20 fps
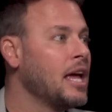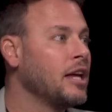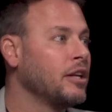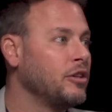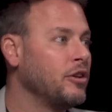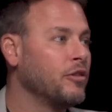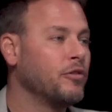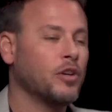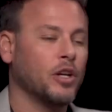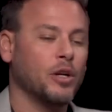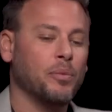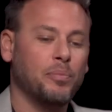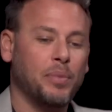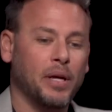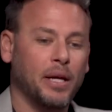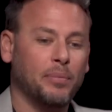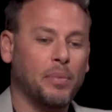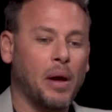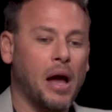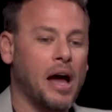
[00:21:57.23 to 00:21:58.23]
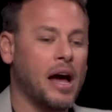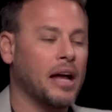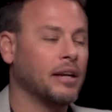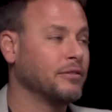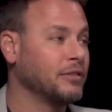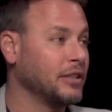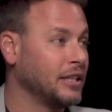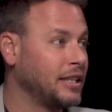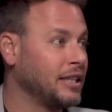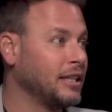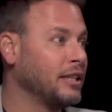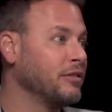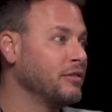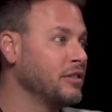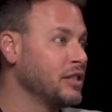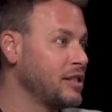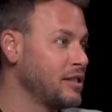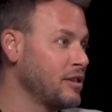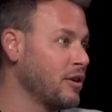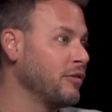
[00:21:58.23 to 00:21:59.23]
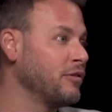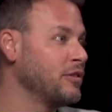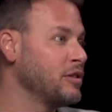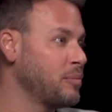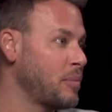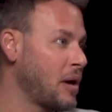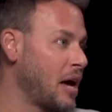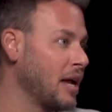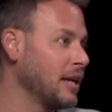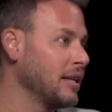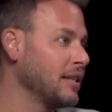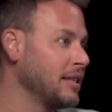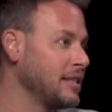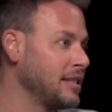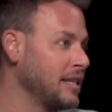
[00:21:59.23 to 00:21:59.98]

You've got to be part of it. Think of yourself as part of the